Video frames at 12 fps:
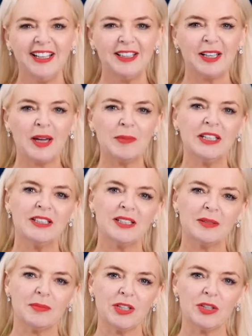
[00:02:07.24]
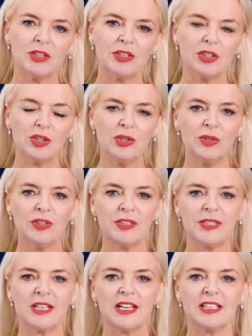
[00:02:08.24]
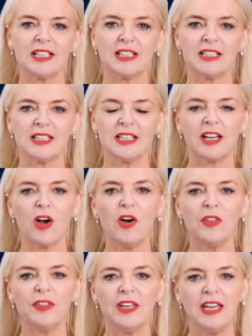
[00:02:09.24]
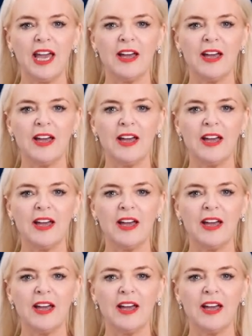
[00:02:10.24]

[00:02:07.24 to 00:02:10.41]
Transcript: The company's admission to the standard listing on the